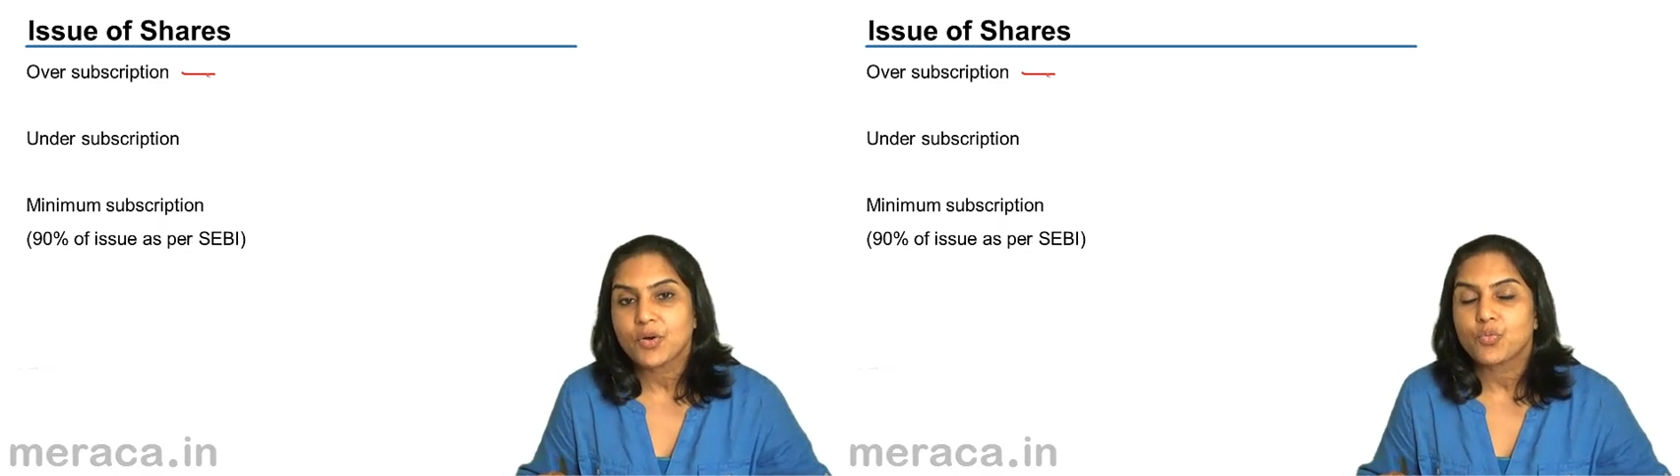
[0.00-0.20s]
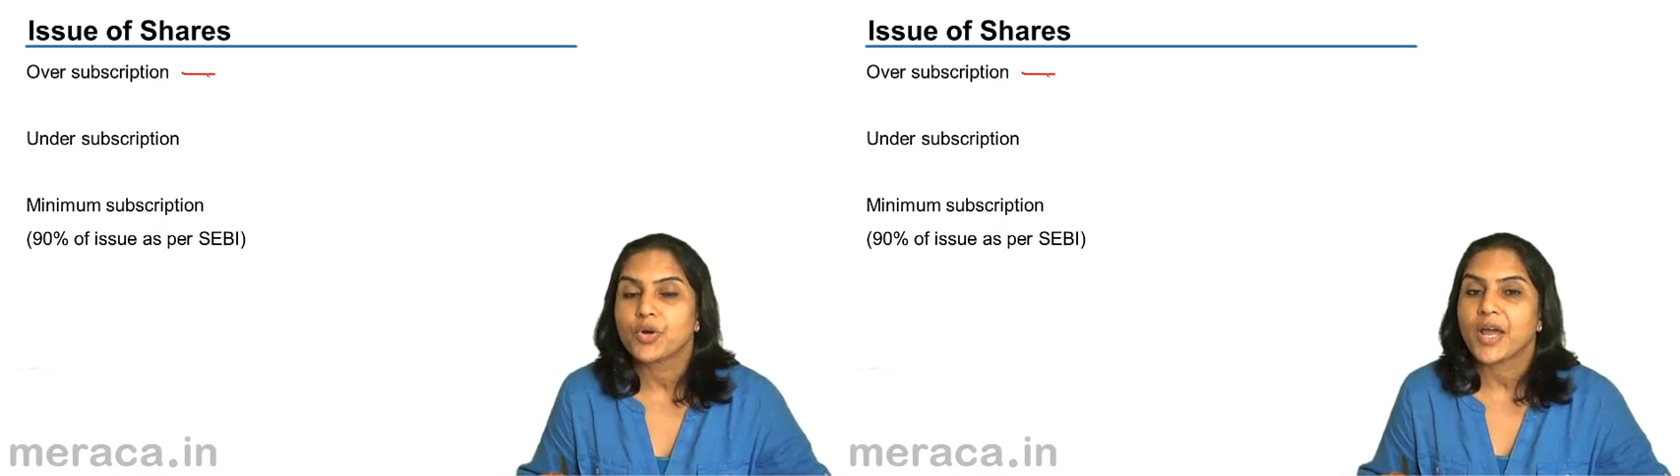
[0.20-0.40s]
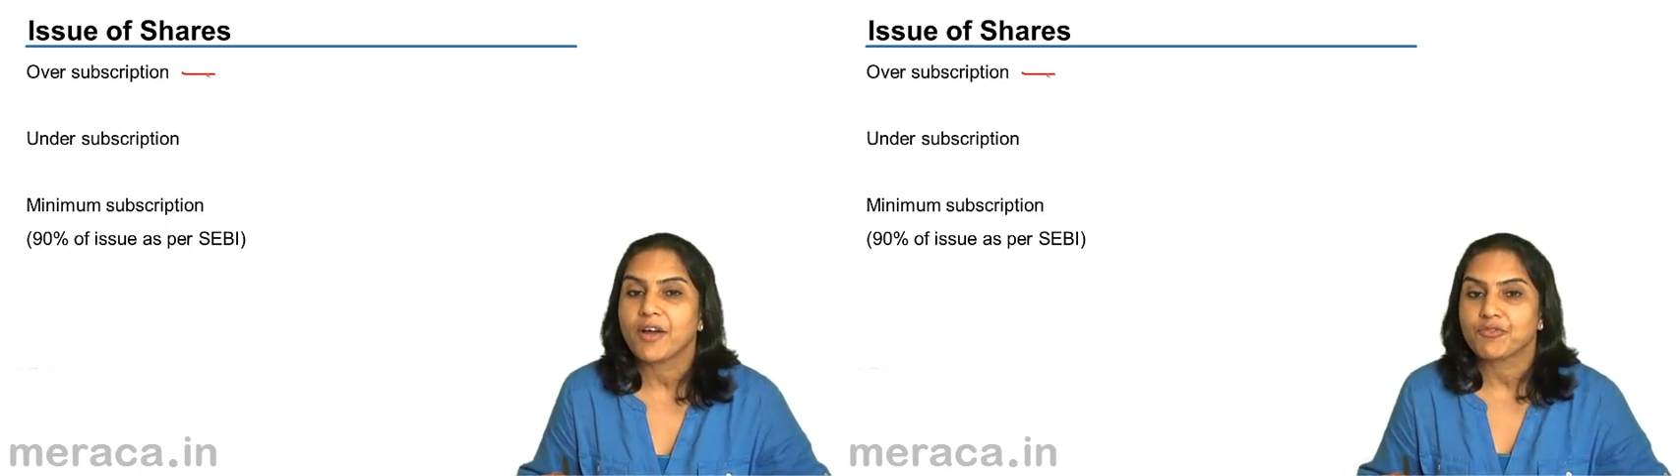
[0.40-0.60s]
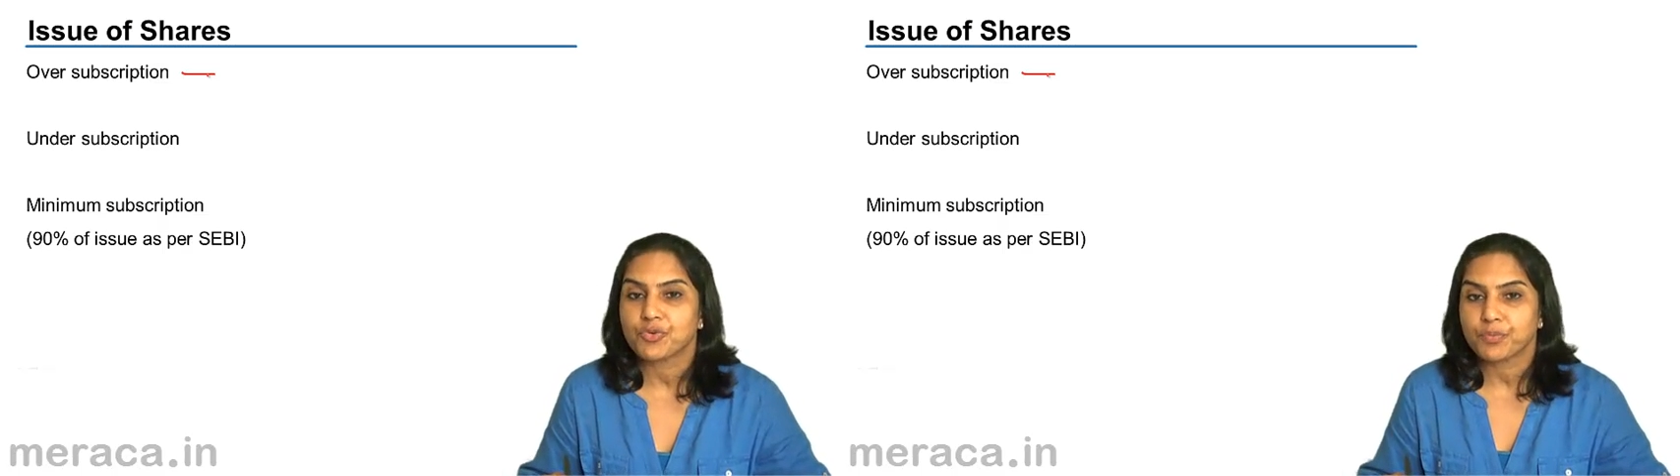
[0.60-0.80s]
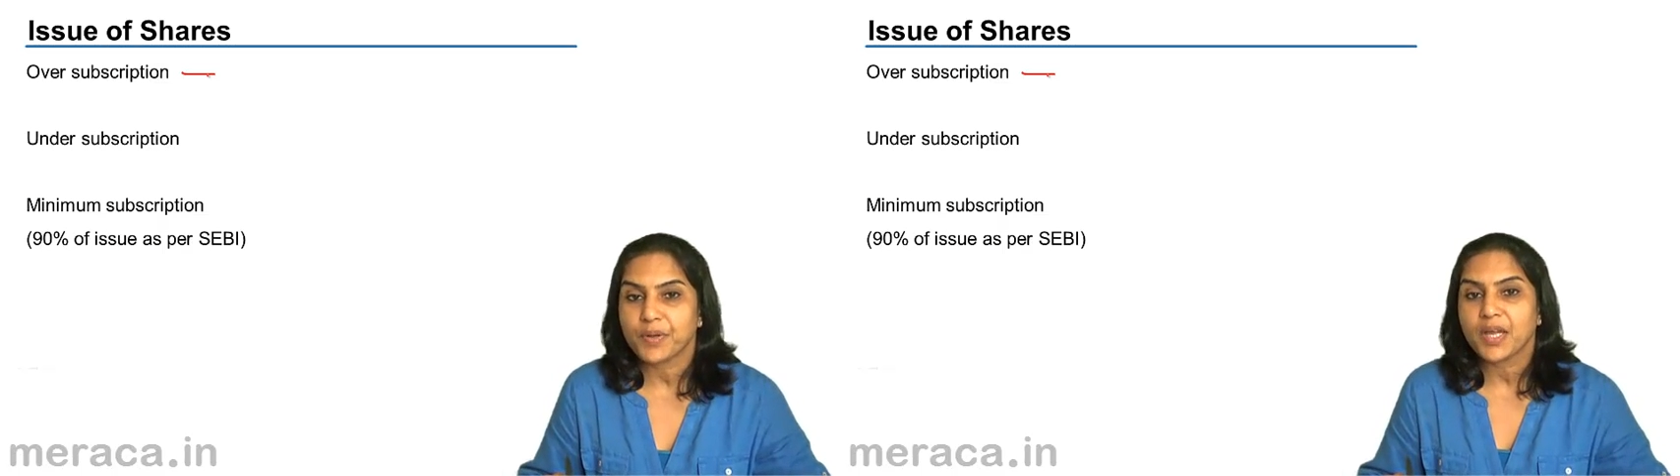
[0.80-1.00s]
would have
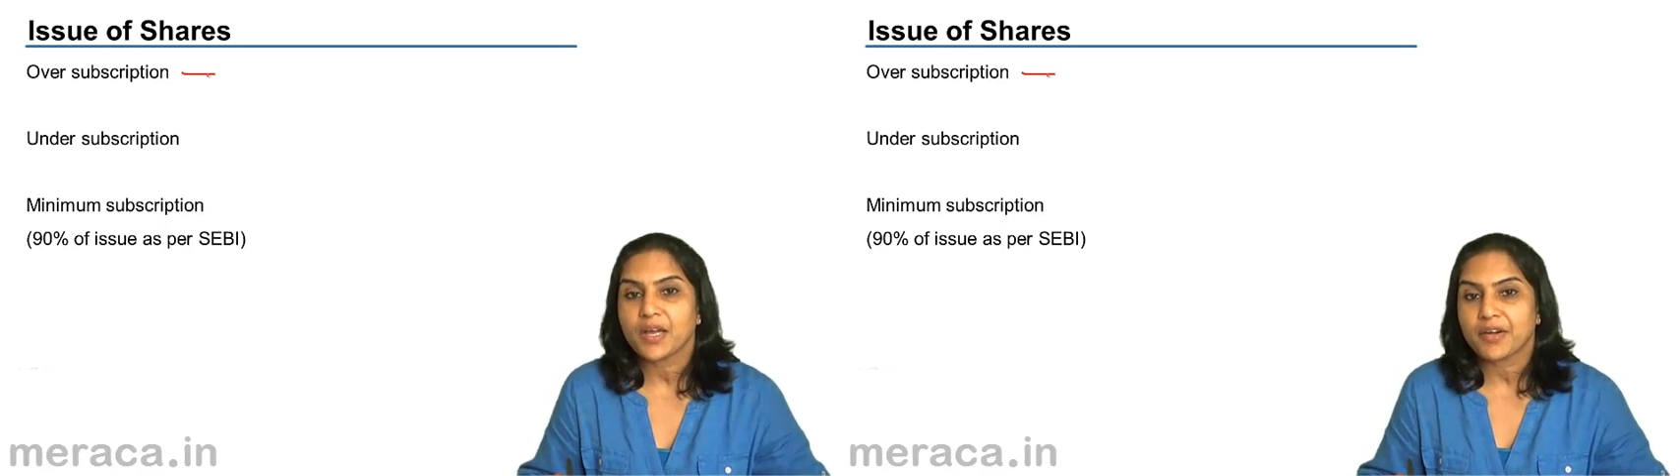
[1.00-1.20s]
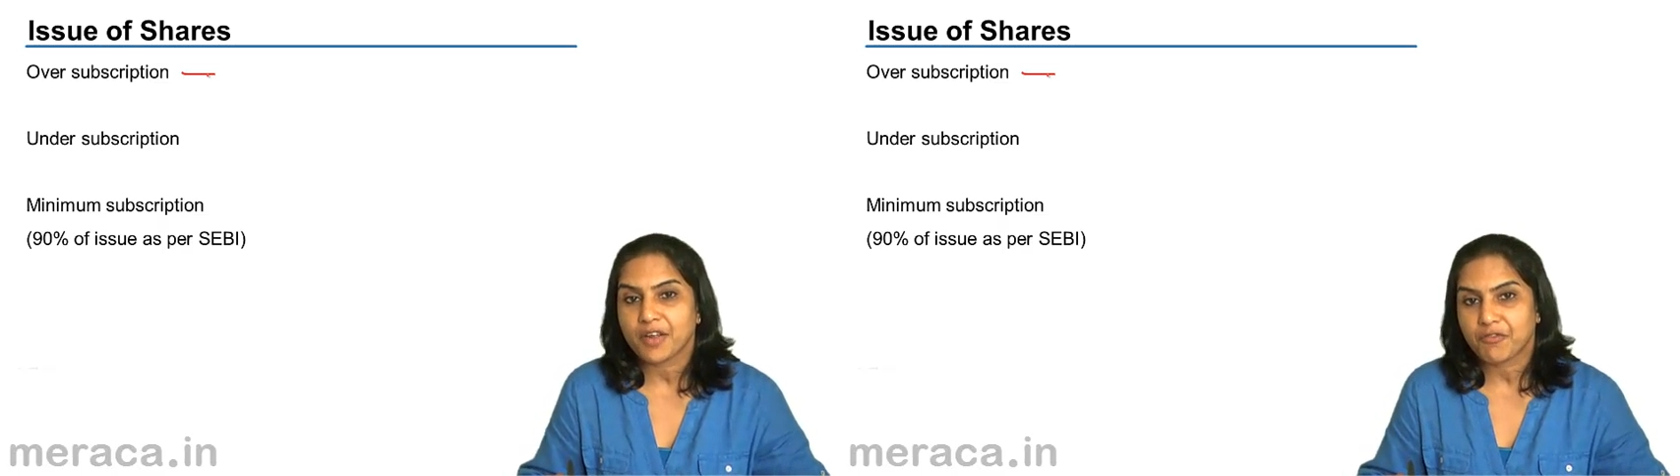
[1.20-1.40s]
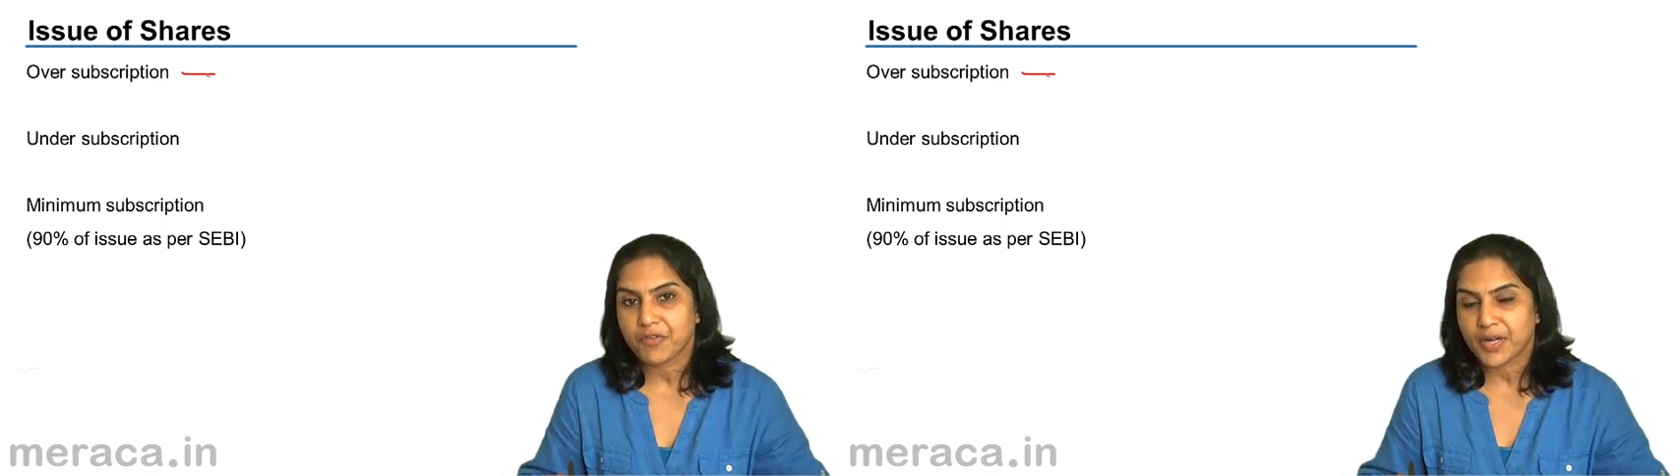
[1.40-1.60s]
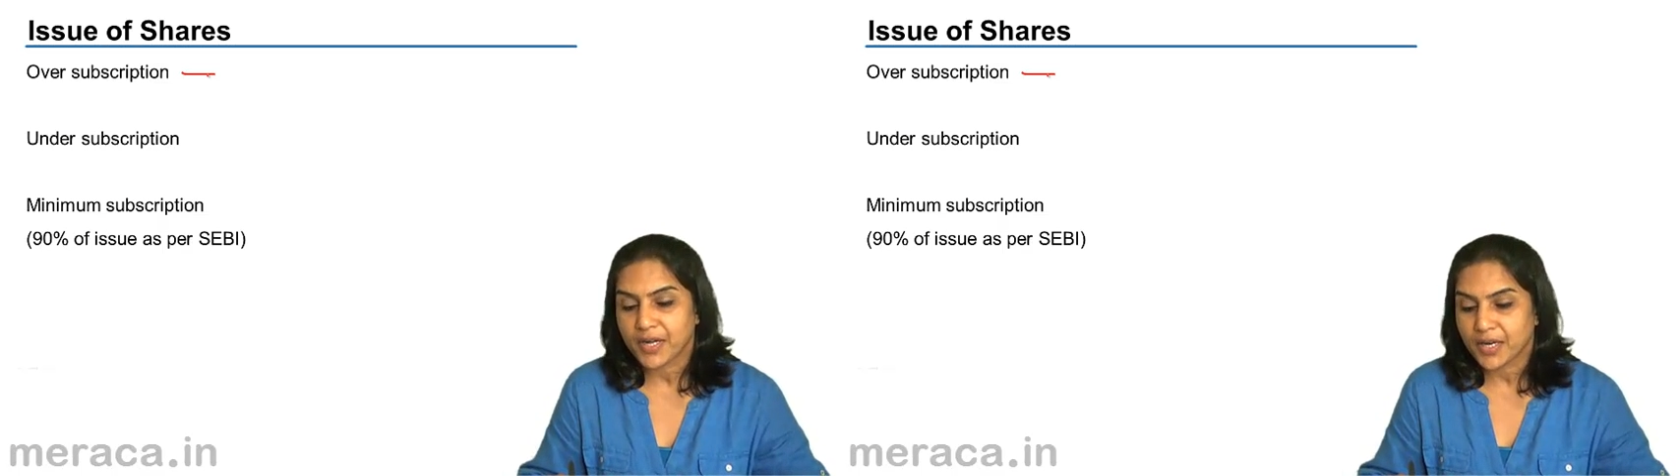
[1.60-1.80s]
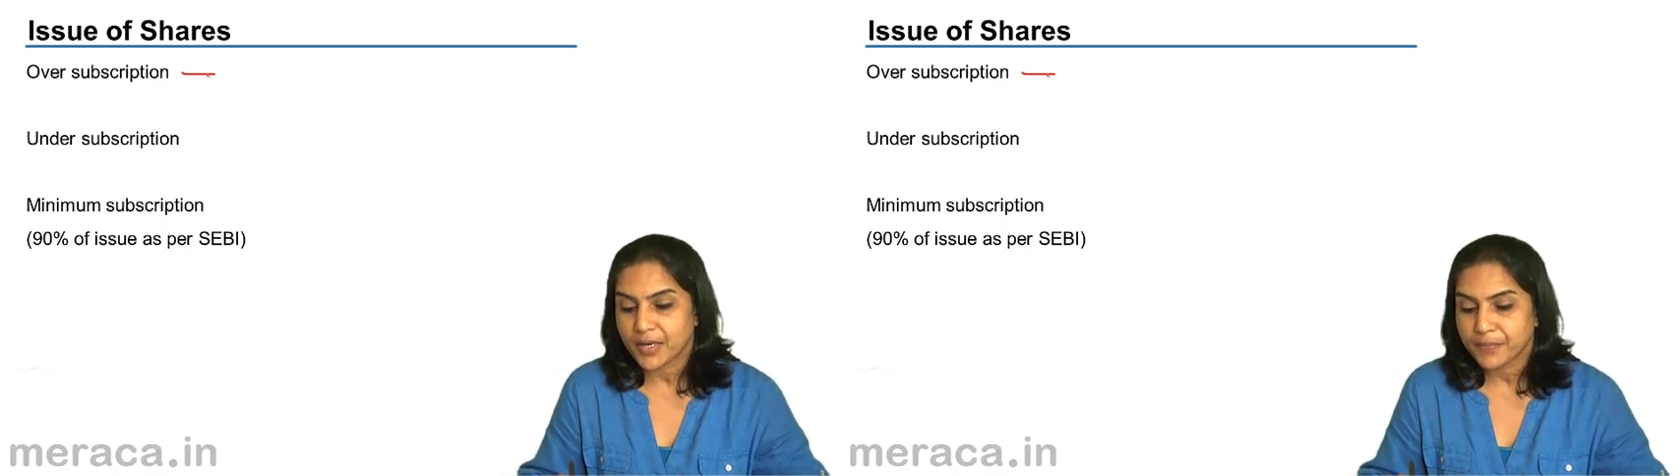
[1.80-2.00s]
to be refunded.